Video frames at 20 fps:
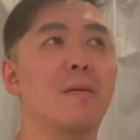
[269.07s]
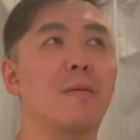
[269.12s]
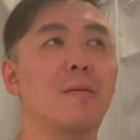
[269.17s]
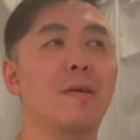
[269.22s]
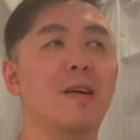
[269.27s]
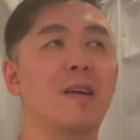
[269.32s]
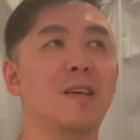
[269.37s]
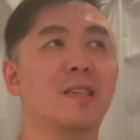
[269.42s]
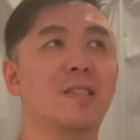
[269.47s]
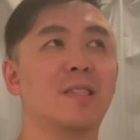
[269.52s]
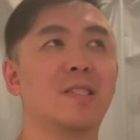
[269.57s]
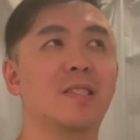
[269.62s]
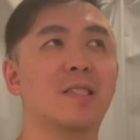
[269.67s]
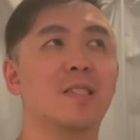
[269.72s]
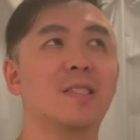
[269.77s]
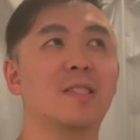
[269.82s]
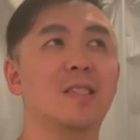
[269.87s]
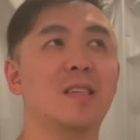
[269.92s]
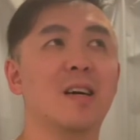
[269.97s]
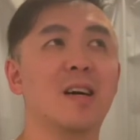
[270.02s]
it's
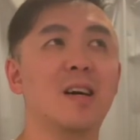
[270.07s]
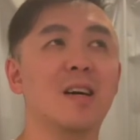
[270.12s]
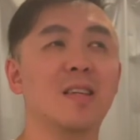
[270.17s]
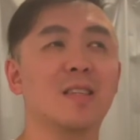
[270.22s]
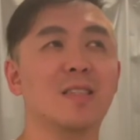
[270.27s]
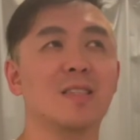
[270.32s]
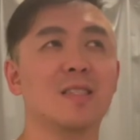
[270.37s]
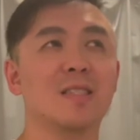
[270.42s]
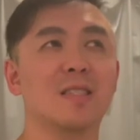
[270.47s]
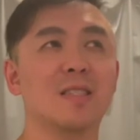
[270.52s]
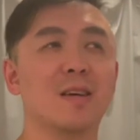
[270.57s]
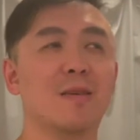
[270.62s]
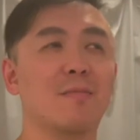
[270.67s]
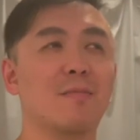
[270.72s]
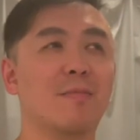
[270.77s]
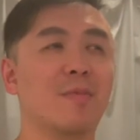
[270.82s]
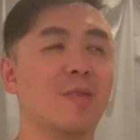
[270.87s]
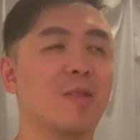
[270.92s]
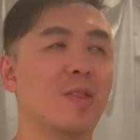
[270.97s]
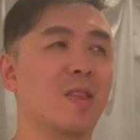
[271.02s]
not
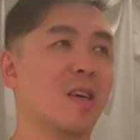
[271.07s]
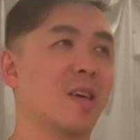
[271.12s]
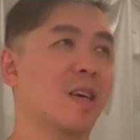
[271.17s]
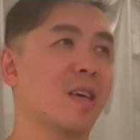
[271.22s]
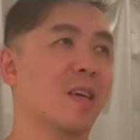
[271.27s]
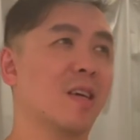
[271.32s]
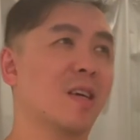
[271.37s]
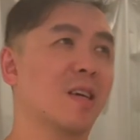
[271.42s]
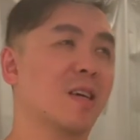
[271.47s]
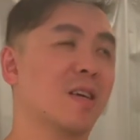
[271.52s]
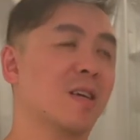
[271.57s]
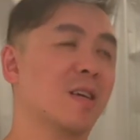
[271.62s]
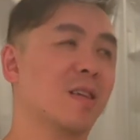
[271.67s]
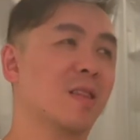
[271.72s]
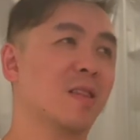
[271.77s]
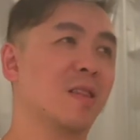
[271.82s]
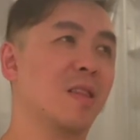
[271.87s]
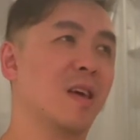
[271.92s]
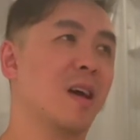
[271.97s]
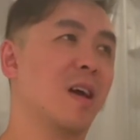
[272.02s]

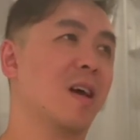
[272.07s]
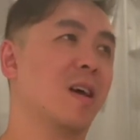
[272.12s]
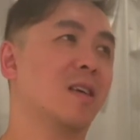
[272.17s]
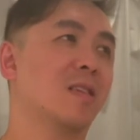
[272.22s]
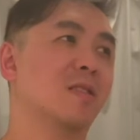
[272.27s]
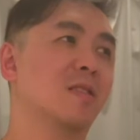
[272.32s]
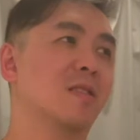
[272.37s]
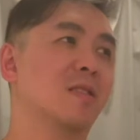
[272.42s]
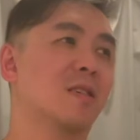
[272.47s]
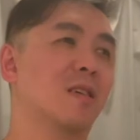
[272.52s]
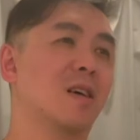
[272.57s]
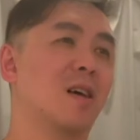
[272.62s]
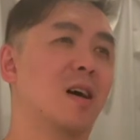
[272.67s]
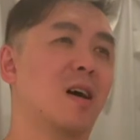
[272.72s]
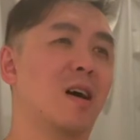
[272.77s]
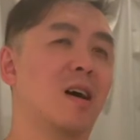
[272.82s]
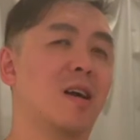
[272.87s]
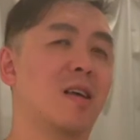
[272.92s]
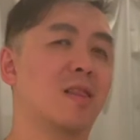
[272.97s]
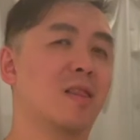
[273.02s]
something that
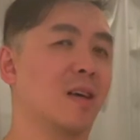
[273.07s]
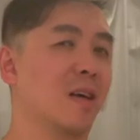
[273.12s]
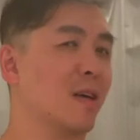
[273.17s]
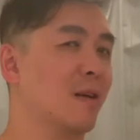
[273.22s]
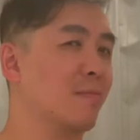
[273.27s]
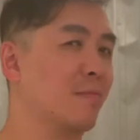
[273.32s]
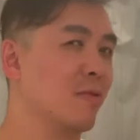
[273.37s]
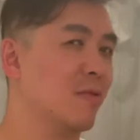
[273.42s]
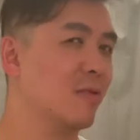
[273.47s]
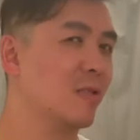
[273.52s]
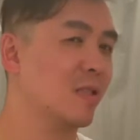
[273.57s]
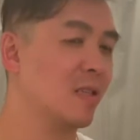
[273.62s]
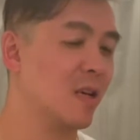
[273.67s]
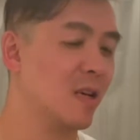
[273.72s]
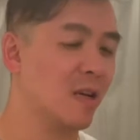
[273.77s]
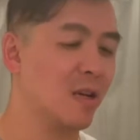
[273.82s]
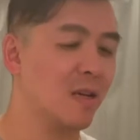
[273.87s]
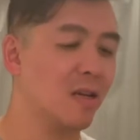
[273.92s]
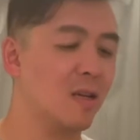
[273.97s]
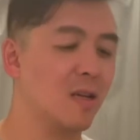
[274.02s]
I like per
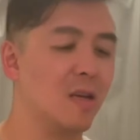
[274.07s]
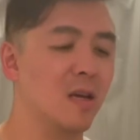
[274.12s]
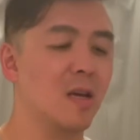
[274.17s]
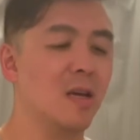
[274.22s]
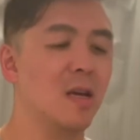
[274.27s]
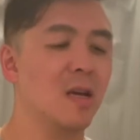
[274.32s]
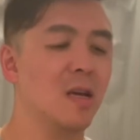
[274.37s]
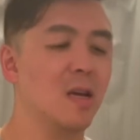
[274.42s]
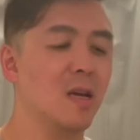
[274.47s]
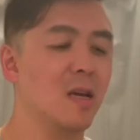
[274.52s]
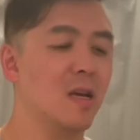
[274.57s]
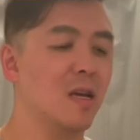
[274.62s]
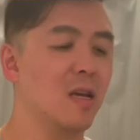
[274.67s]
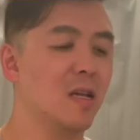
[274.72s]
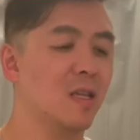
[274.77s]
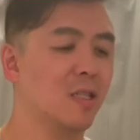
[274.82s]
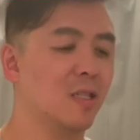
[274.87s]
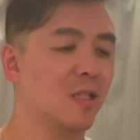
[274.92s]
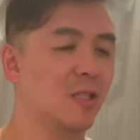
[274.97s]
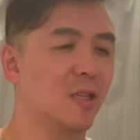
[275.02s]
se.
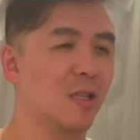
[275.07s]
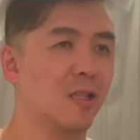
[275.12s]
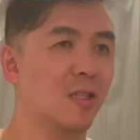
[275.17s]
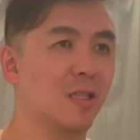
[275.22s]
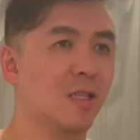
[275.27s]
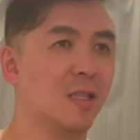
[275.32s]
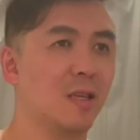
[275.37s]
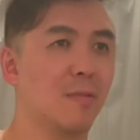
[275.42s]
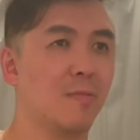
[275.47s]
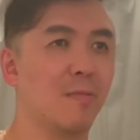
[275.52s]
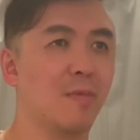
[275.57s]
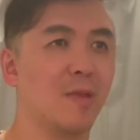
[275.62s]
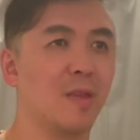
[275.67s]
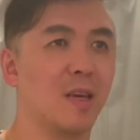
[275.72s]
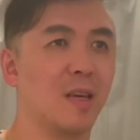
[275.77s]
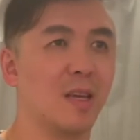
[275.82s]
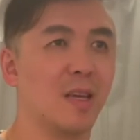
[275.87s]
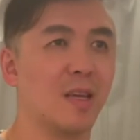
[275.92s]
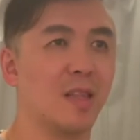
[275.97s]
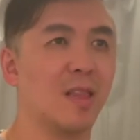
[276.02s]
It's just
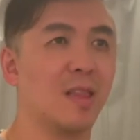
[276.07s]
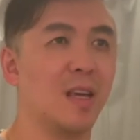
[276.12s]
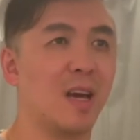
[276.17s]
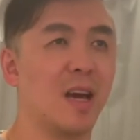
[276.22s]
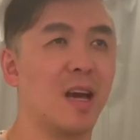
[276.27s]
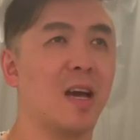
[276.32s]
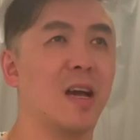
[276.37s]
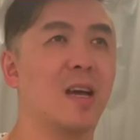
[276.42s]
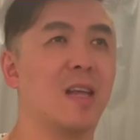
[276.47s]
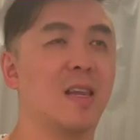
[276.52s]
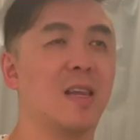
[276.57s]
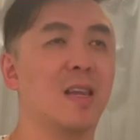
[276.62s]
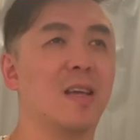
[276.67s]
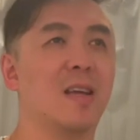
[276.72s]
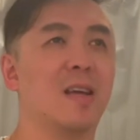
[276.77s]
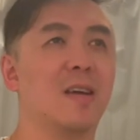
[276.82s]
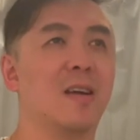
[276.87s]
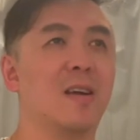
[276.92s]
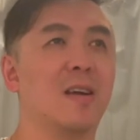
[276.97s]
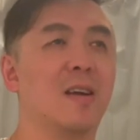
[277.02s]
something
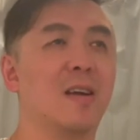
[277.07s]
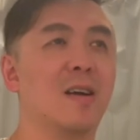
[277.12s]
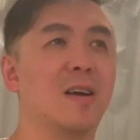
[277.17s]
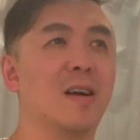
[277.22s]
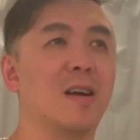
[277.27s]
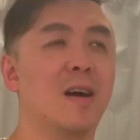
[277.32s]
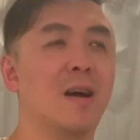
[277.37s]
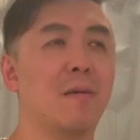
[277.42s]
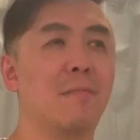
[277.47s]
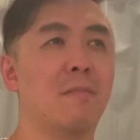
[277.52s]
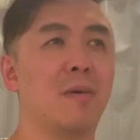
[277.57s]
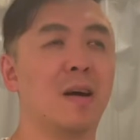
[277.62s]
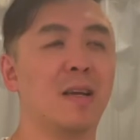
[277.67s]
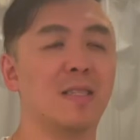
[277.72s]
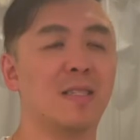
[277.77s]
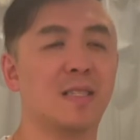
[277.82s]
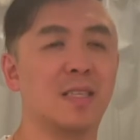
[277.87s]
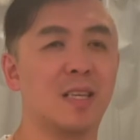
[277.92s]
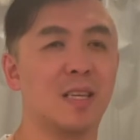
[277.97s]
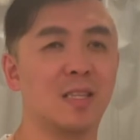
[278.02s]
that my
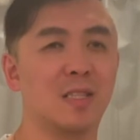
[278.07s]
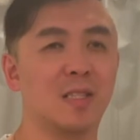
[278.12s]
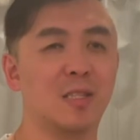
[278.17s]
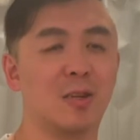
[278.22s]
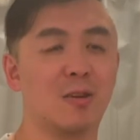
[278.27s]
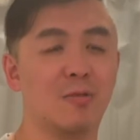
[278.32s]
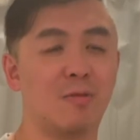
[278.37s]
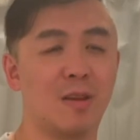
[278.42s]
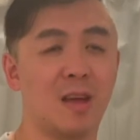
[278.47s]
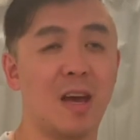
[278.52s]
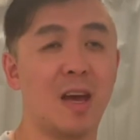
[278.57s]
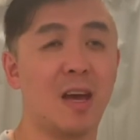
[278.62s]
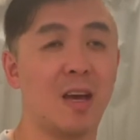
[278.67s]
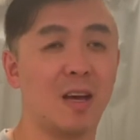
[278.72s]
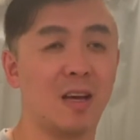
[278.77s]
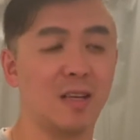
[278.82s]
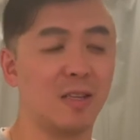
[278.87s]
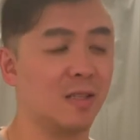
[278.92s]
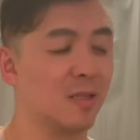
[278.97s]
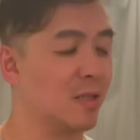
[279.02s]
skin tone
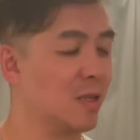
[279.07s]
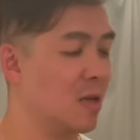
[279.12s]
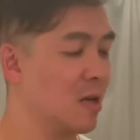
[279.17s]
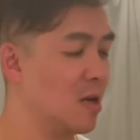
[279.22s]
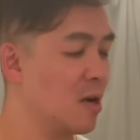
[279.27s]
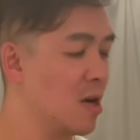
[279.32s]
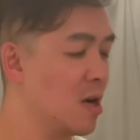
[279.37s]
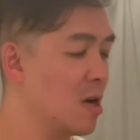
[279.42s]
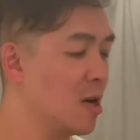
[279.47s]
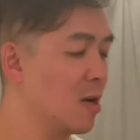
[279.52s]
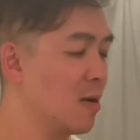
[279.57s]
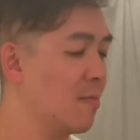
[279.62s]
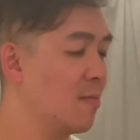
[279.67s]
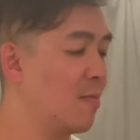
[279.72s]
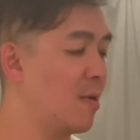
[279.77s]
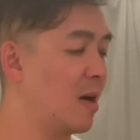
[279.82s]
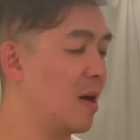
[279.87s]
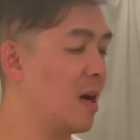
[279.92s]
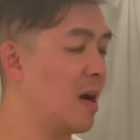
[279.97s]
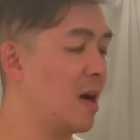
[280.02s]
has.
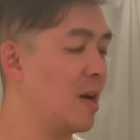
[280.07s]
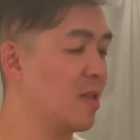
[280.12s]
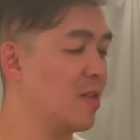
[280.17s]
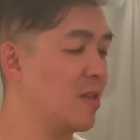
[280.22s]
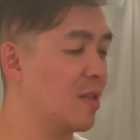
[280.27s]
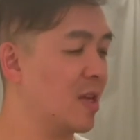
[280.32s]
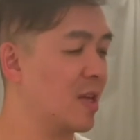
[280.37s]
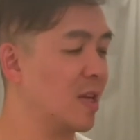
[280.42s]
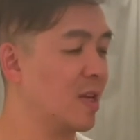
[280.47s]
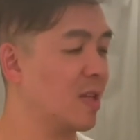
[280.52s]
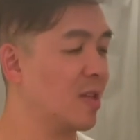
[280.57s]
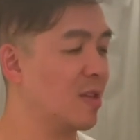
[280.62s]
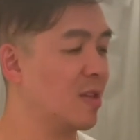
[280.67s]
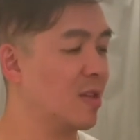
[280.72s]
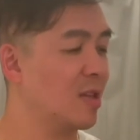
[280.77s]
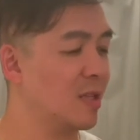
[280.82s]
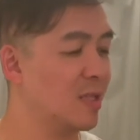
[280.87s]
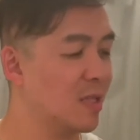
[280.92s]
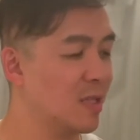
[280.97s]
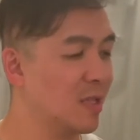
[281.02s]
But I think
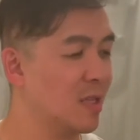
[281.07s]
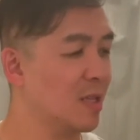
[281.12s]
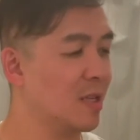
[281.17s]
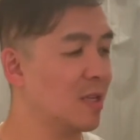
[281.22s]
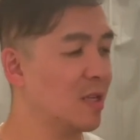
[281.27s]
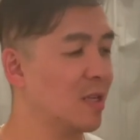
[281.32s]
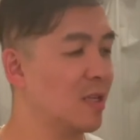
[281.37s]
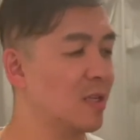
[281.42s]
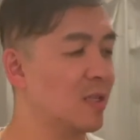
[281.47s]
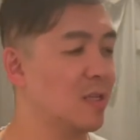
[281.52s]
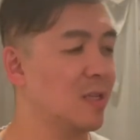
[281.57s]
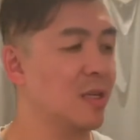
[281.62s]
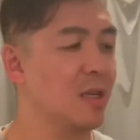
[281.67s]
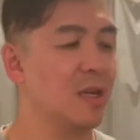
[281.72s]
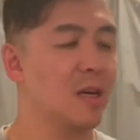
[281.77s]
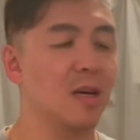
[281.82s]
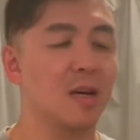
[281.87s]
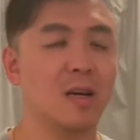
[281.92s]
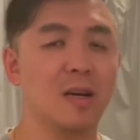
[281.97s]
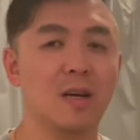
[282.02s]
this is
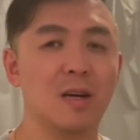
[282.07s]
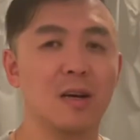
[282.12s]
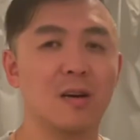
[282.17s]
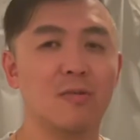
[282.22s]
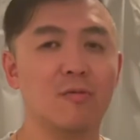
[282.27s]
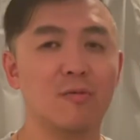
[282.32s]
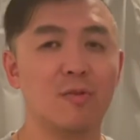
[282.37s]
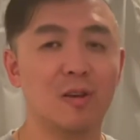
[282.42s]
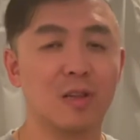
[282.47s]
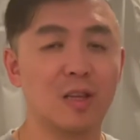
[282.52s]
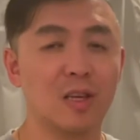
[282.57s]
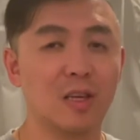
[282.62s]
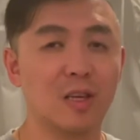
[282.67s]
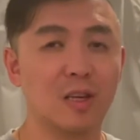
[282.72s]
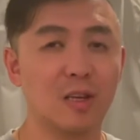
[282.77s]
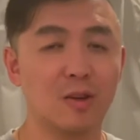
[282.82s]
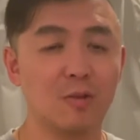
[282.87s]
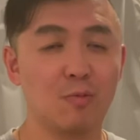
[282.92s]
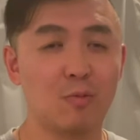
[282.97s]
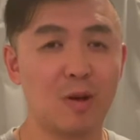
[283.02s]
a really
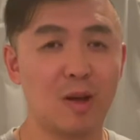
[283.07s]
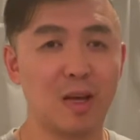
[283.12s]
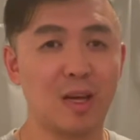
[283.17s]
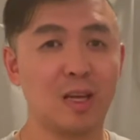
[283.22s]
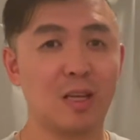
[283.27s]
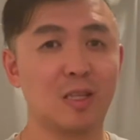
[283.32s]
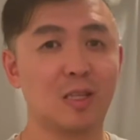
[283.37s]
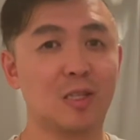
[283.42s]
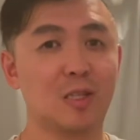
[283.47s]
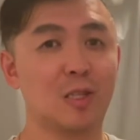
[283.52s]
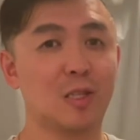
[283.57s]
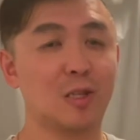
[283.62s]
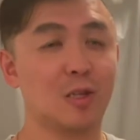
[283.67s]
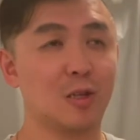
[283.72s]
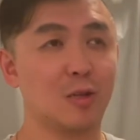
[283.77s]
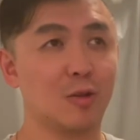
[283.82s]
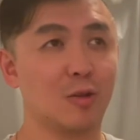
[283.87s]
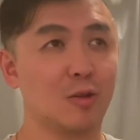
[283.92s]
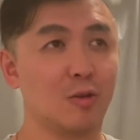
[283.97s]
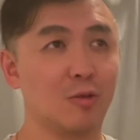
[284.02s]
good way
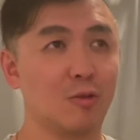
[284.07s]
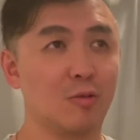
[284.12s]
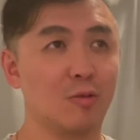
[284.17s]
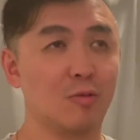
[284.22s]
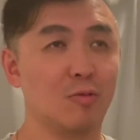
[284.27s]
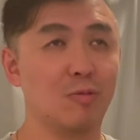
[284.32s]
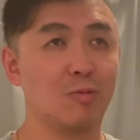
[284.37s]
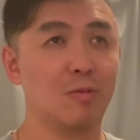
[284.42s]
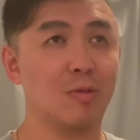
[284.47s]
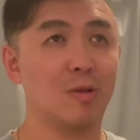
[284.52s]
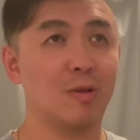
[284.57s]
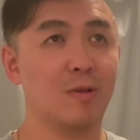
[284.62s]
to